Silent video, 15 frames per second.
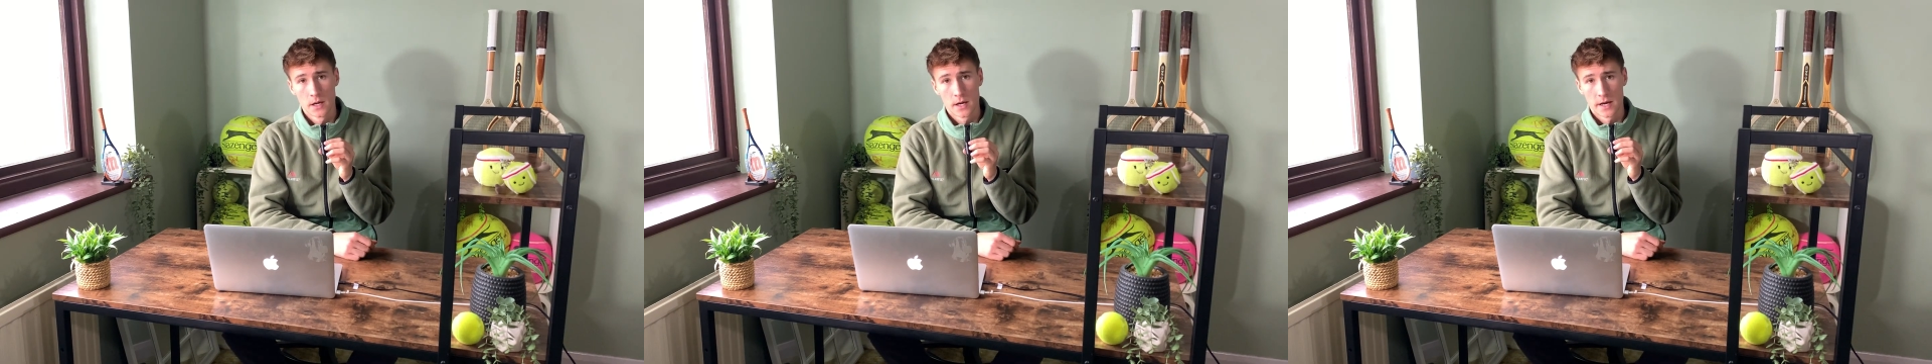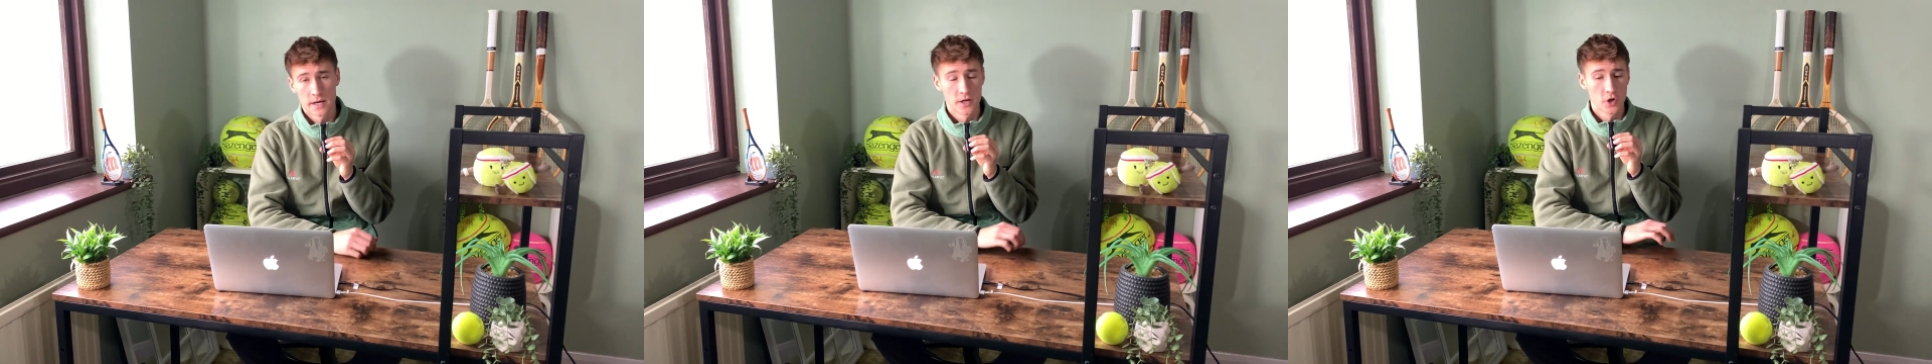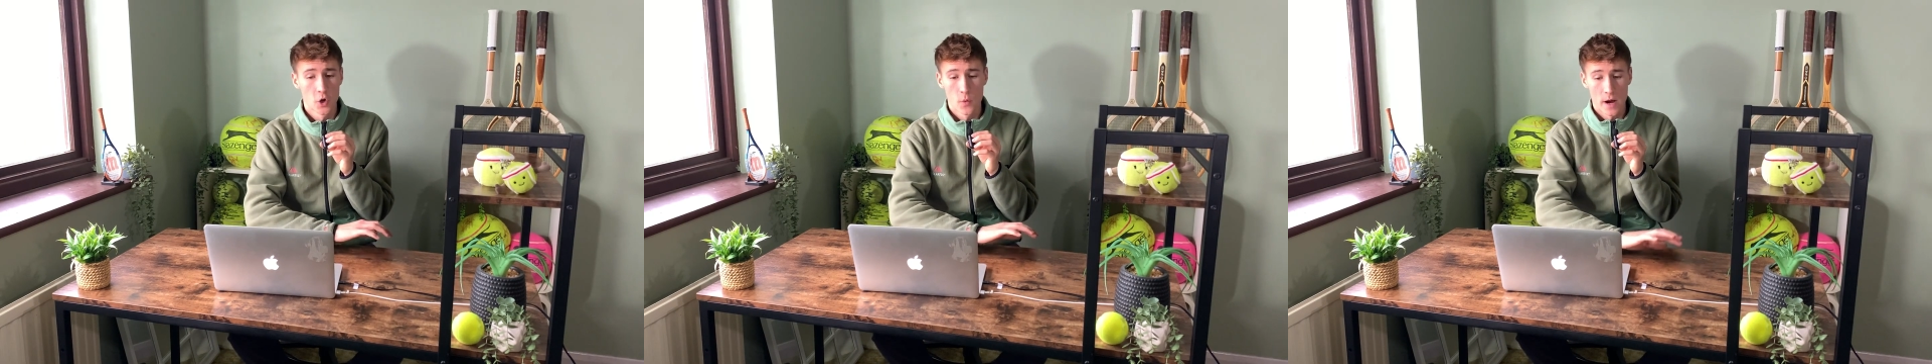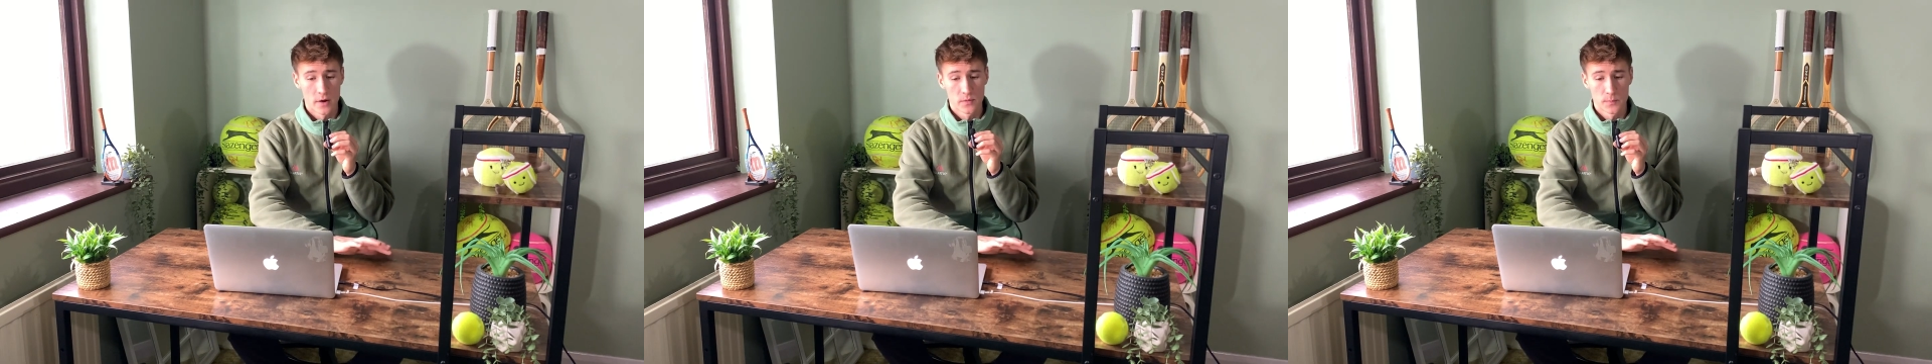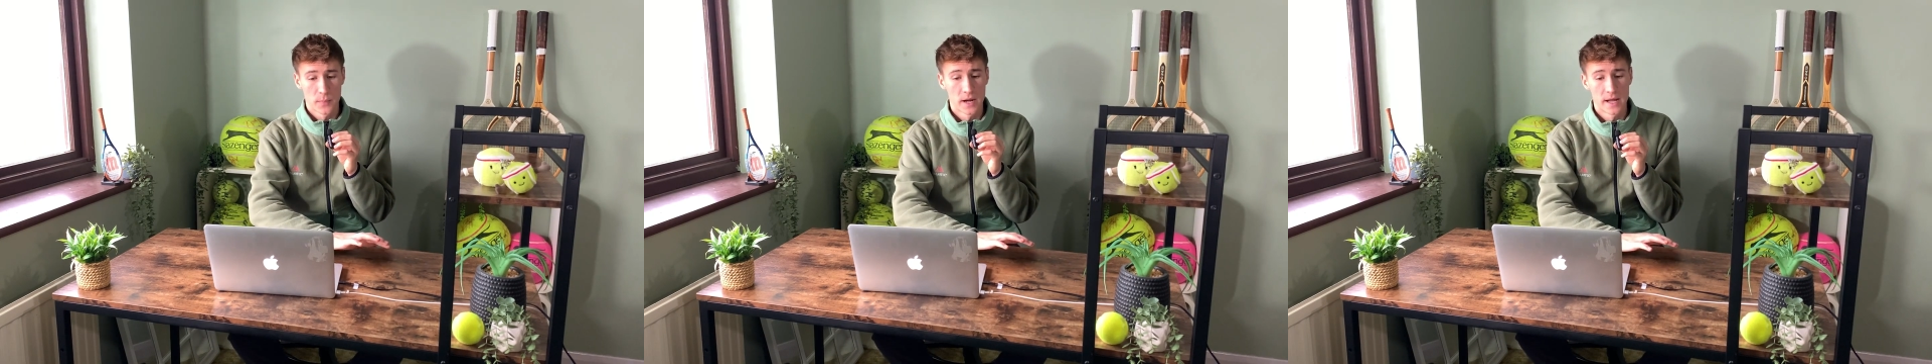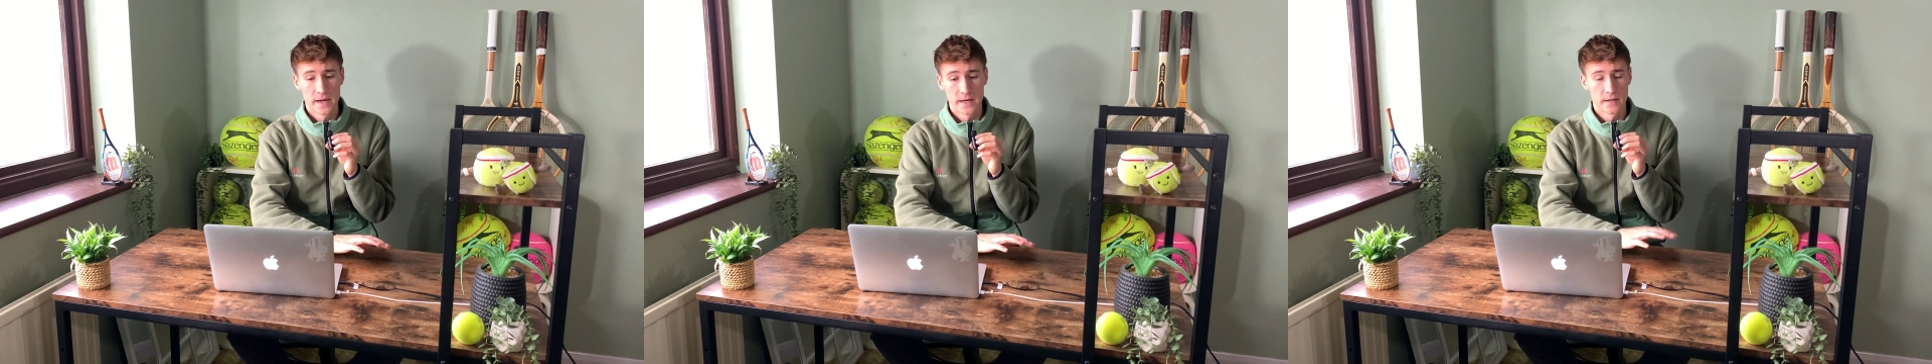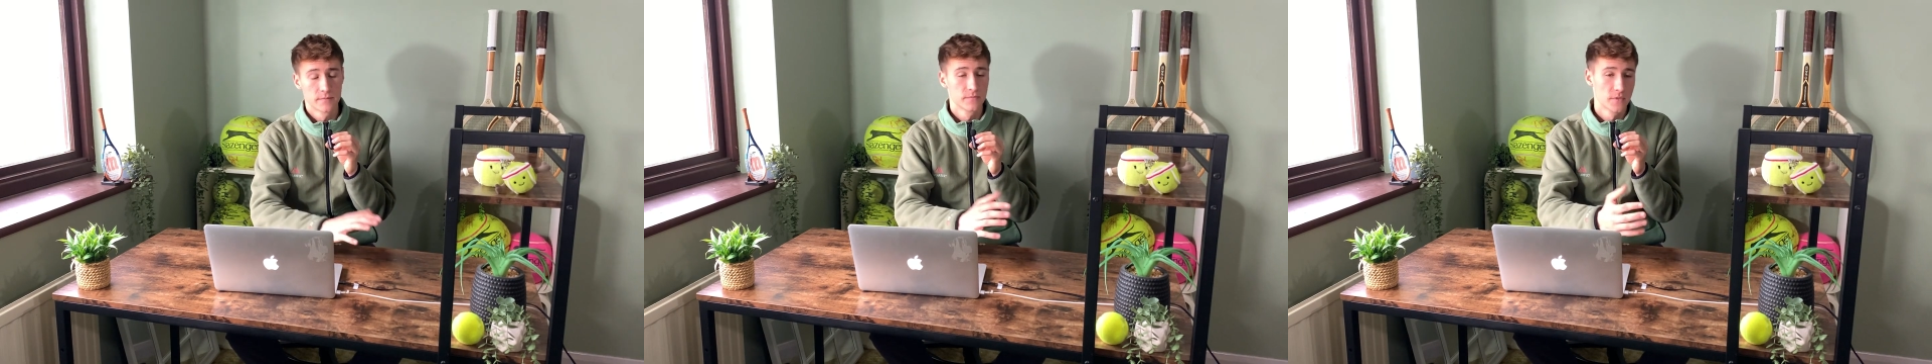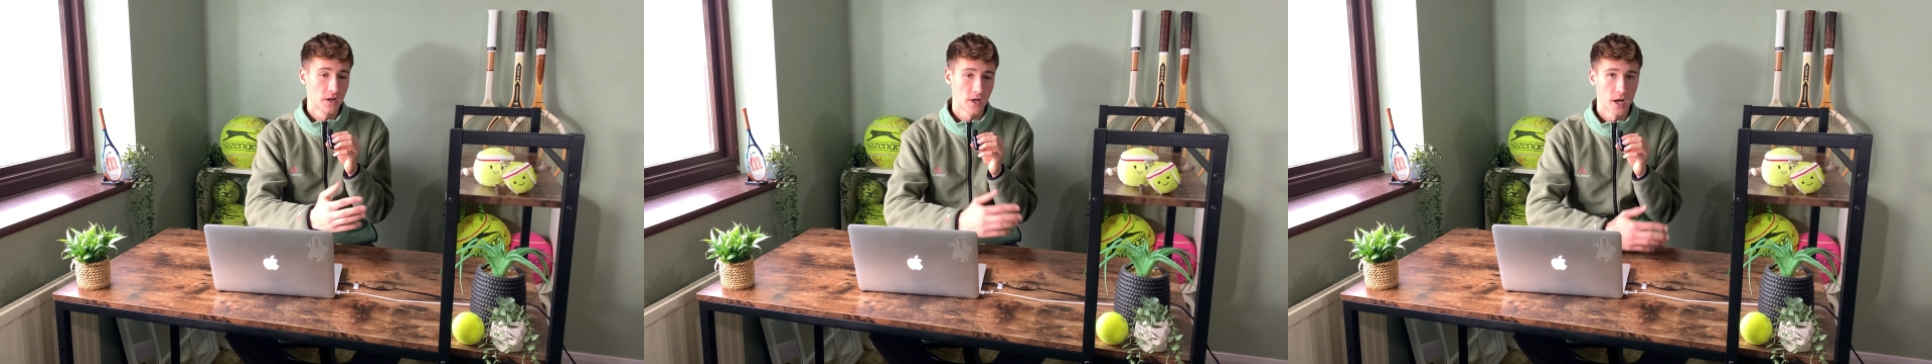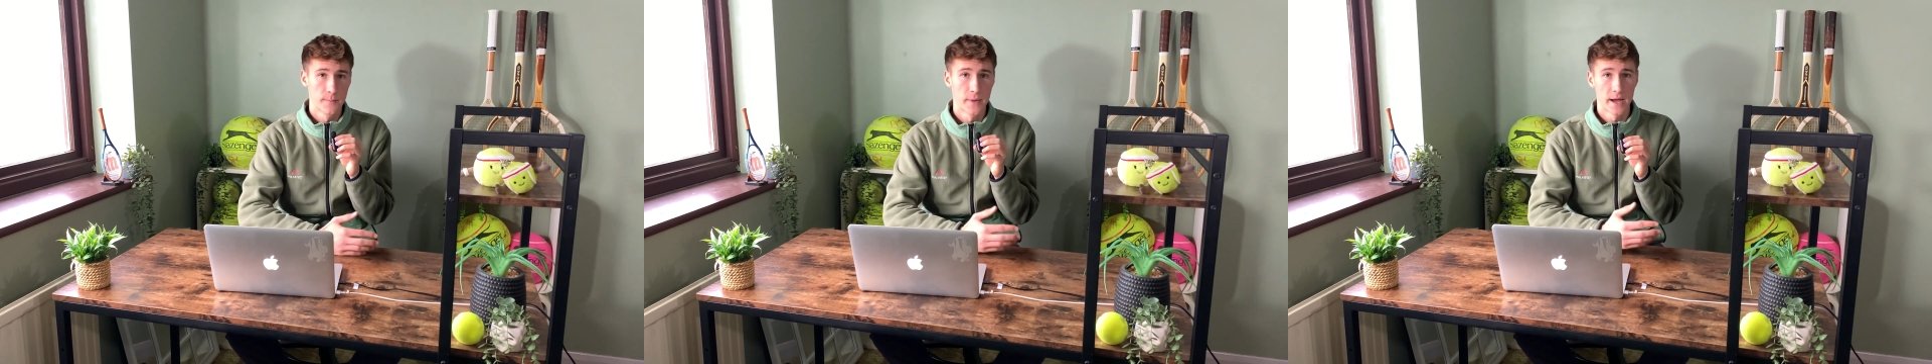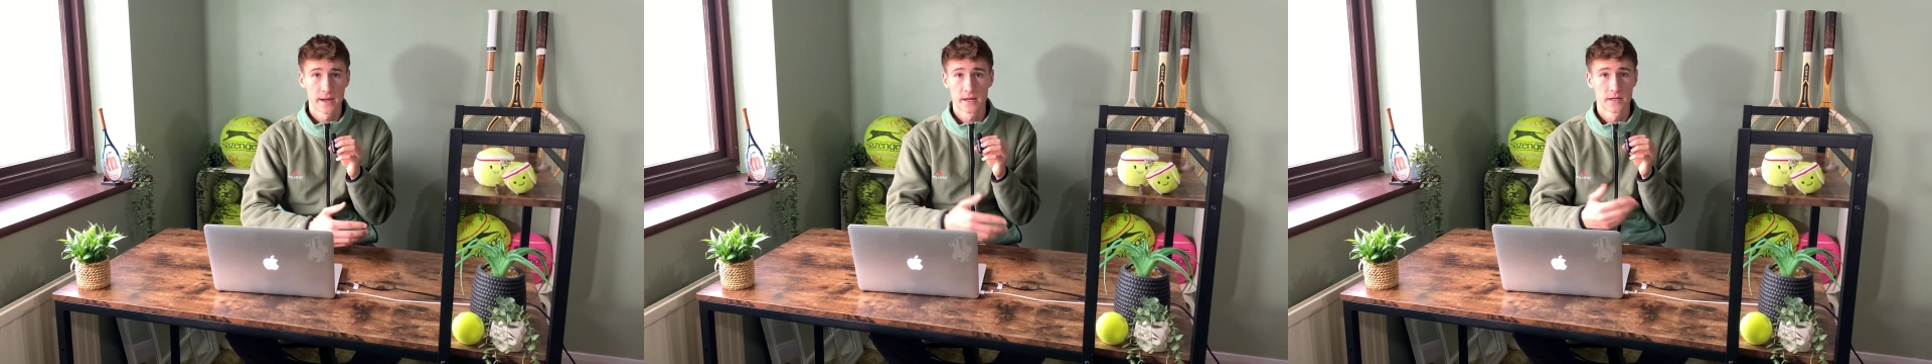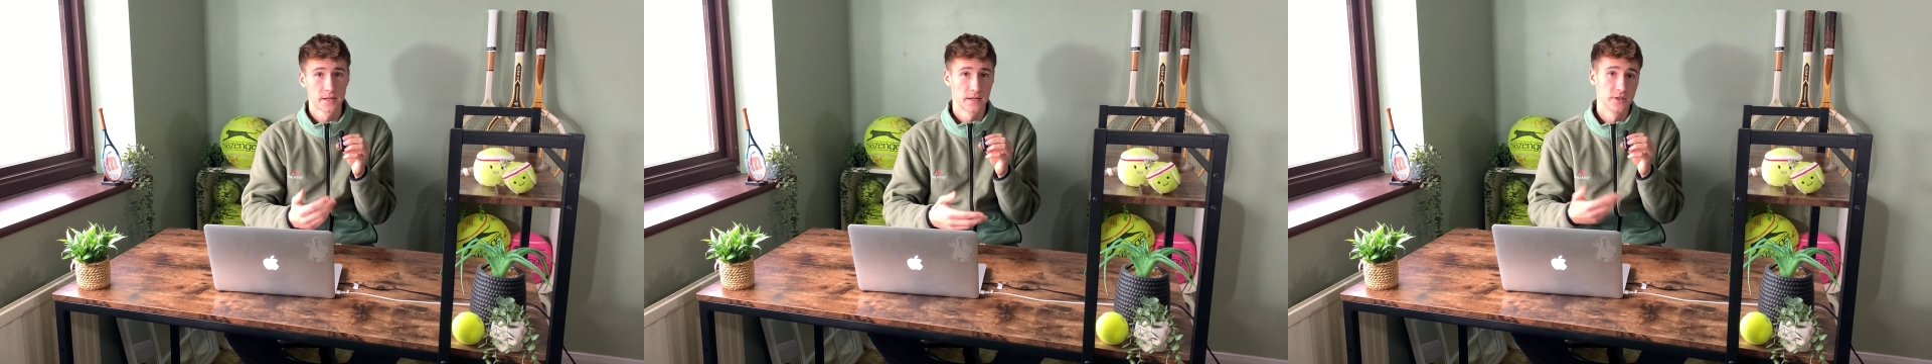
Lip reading: I can go out, play, then come back